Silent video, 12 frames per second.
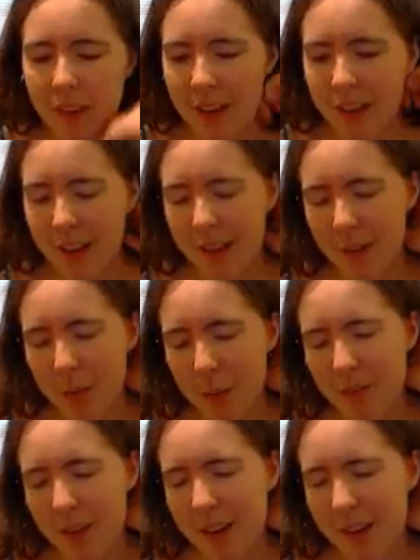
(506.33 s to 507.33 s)
So we
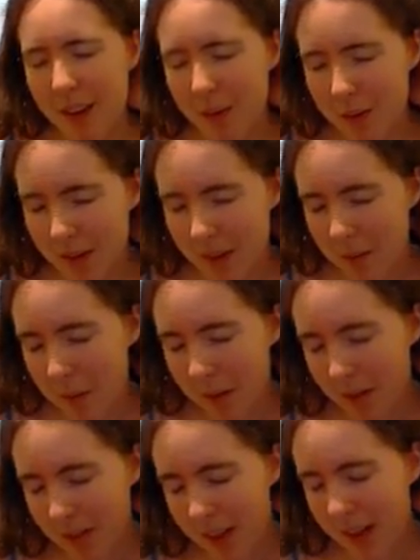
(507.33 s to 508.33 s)
find out
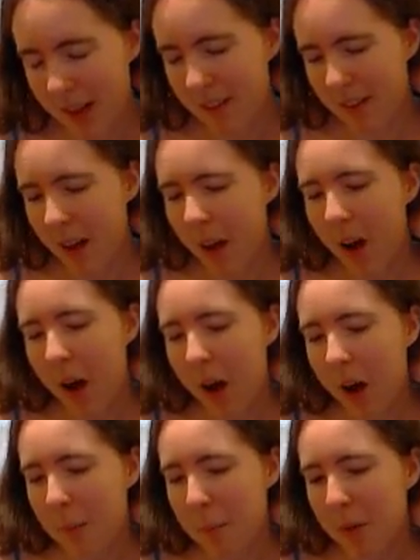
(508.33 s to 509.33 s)
about that
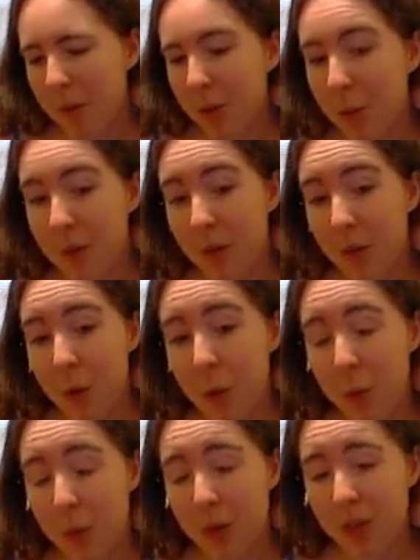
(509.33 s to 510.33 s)
through the
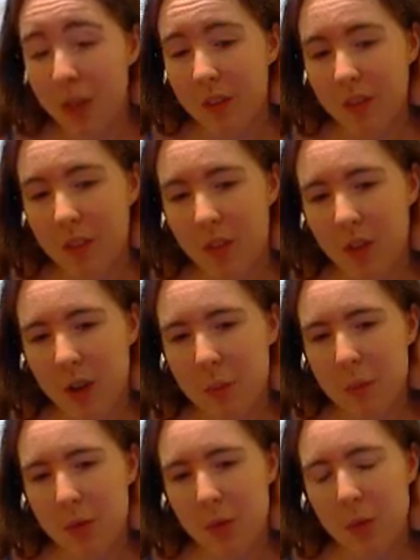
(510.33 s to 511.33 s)
course of the
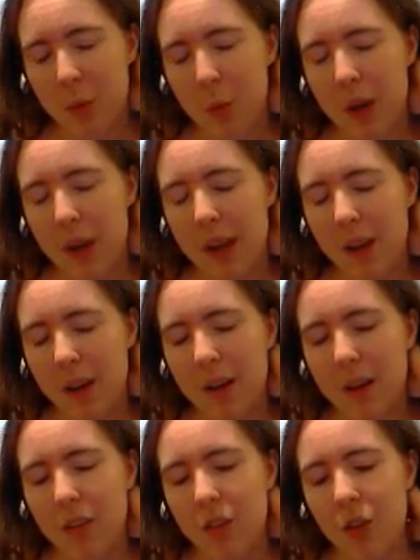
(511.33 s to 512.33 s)
tribunal, the way
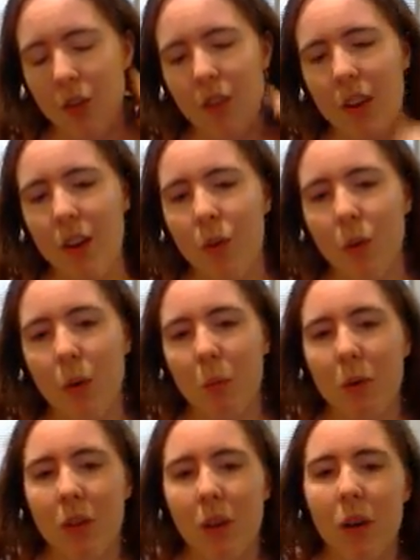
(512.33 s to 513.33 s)
the Survey Corps
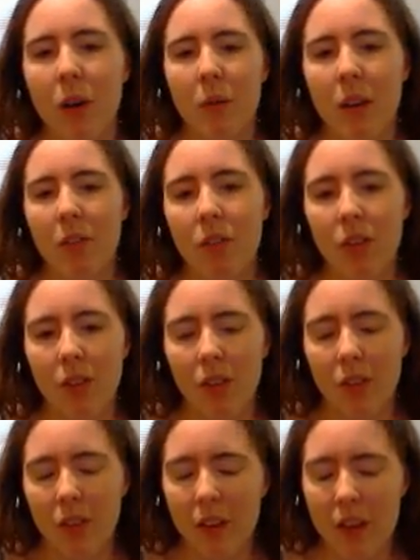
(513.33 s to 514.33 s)

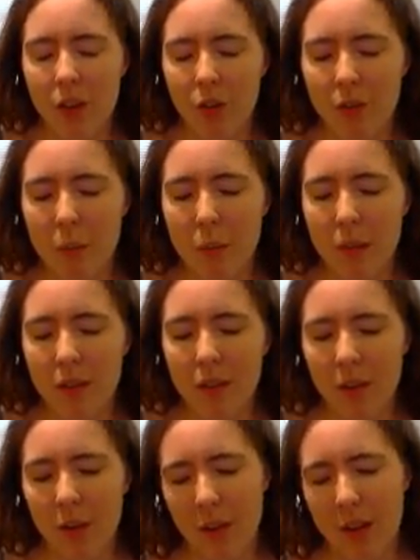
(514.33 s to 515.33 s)
convinces the leader of the
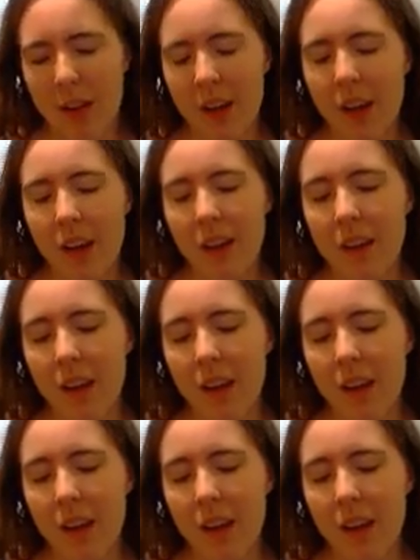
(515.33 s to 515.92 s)
military to